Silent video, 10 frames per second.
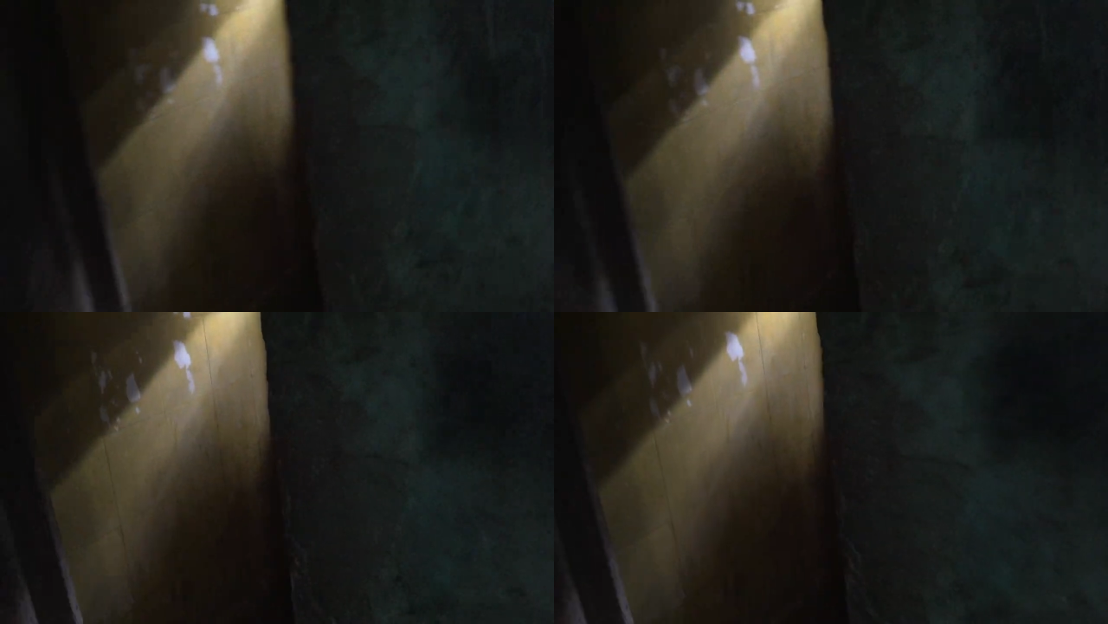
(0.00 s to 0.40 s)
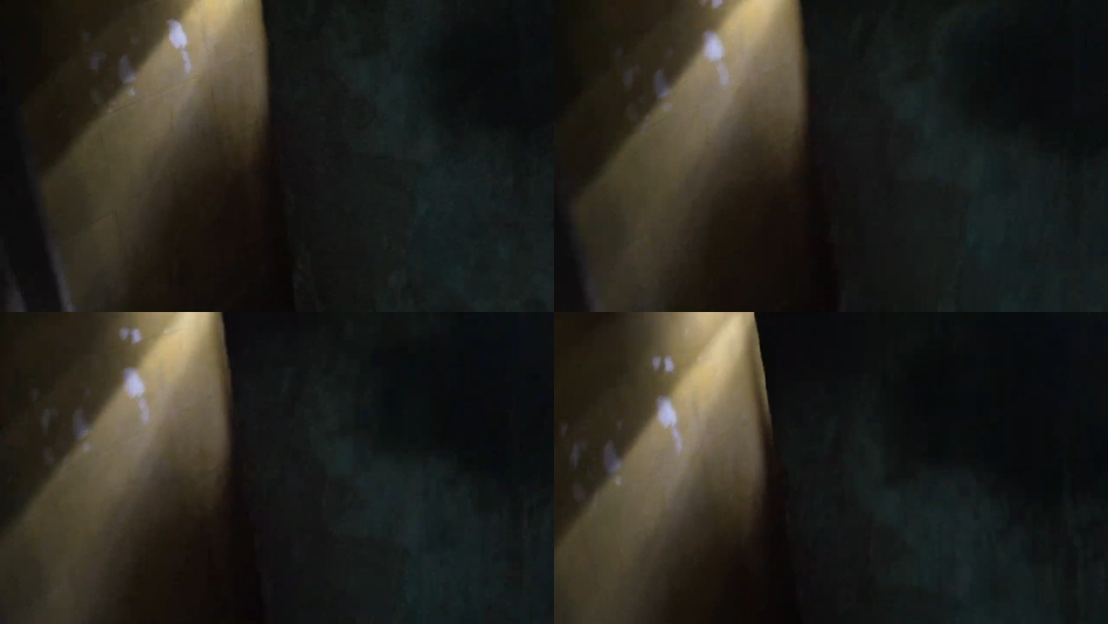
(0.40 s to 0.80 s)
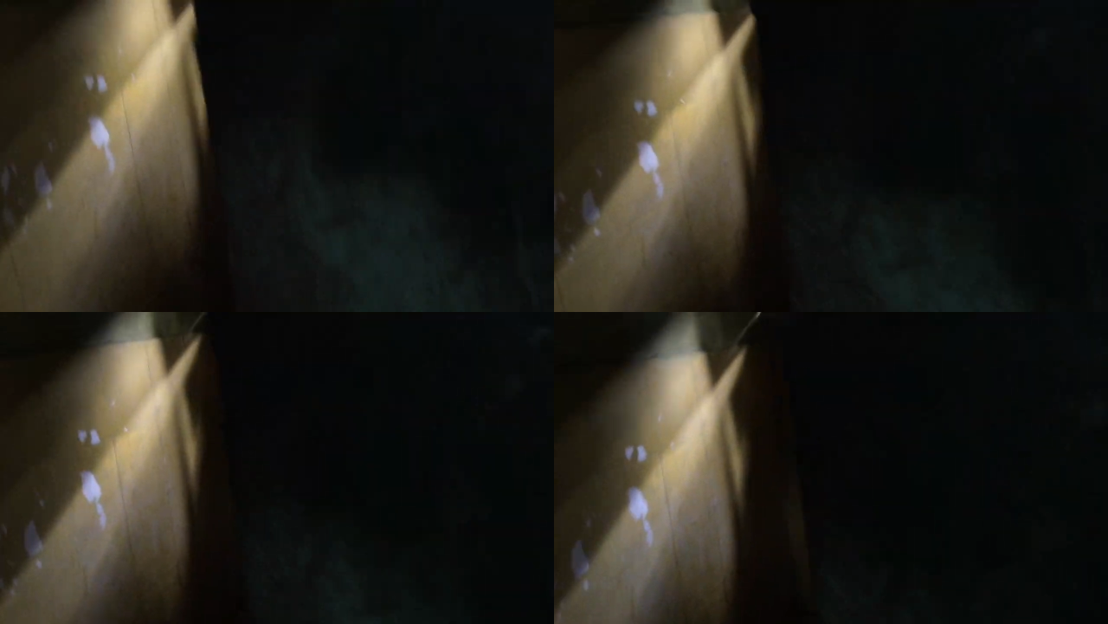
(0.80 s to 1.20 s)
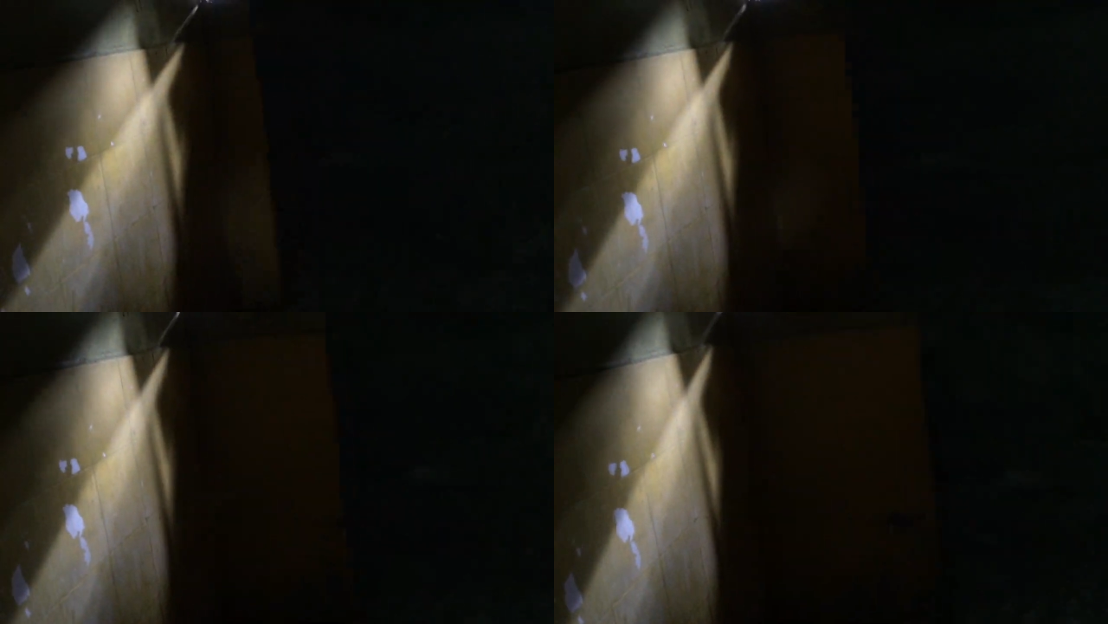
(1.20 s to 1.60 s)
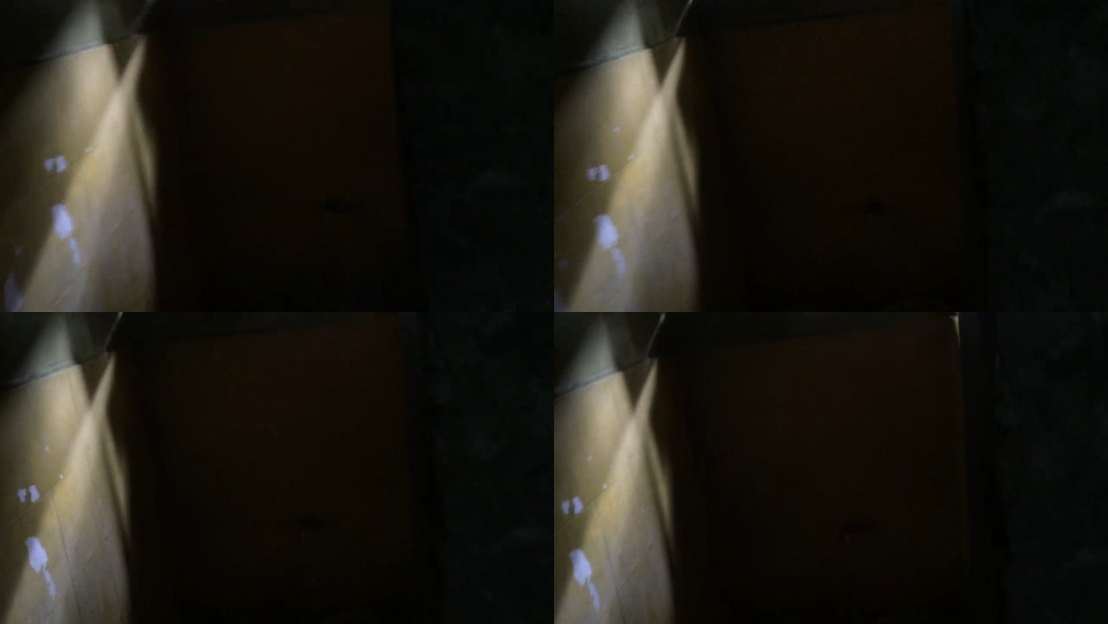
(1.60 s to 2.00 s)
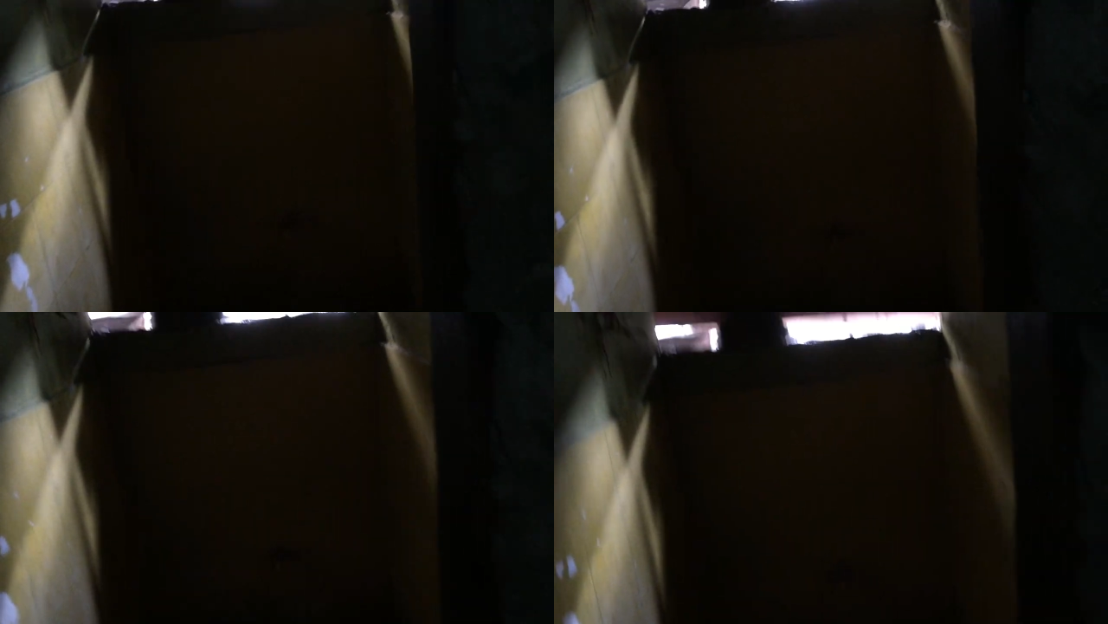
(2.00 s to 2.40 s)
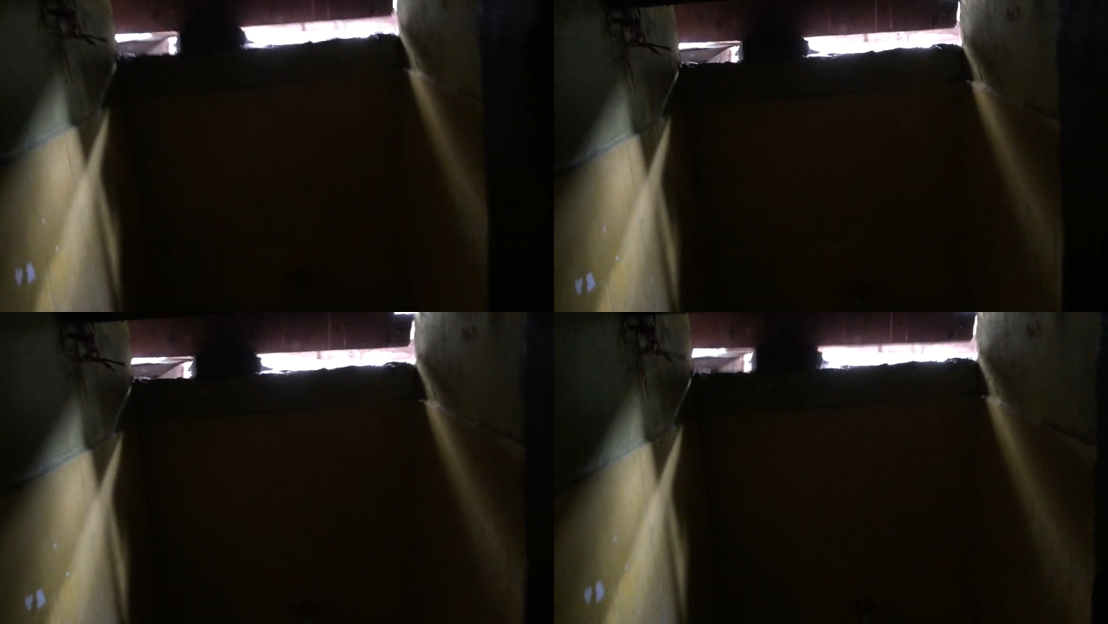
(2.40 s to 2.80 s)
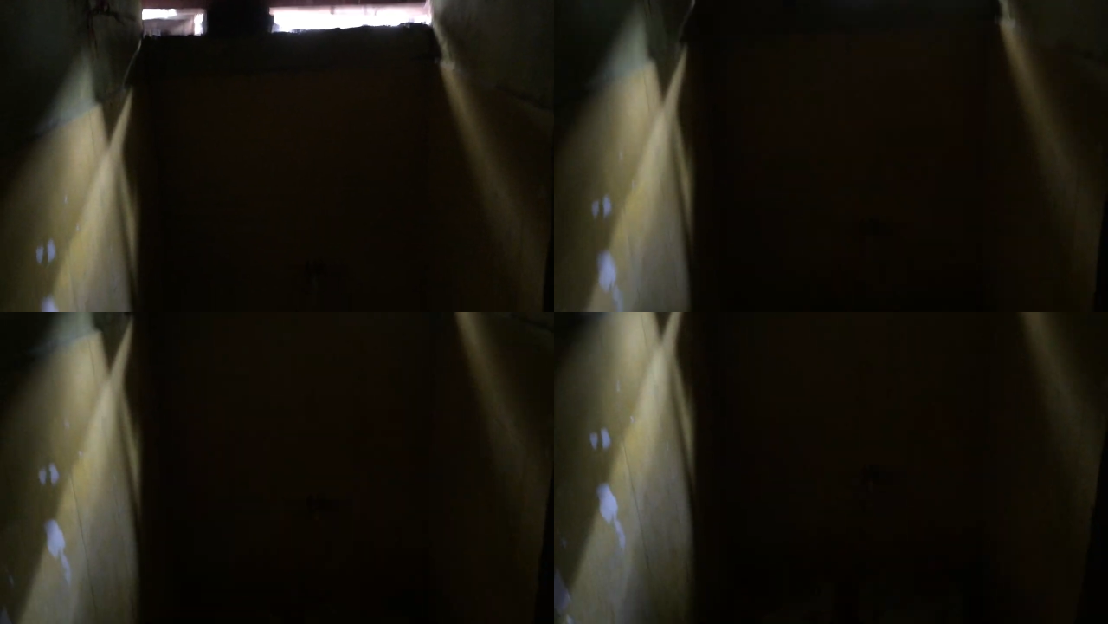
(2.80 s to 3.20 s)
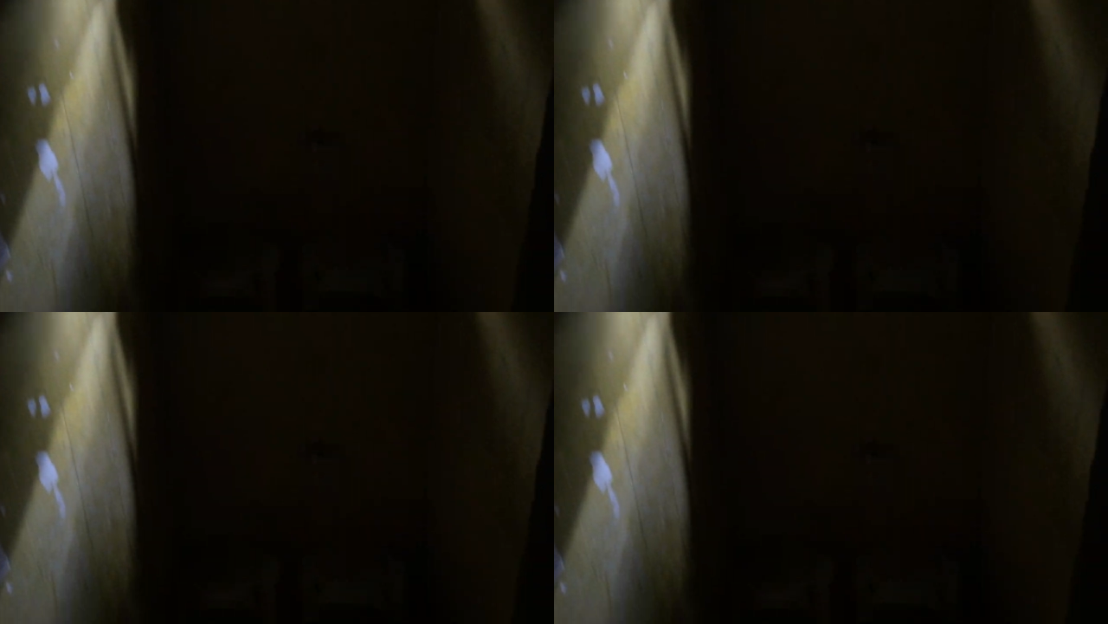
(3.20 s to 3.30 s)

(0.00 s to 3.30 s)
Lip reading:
Nobody's mouth can be seen.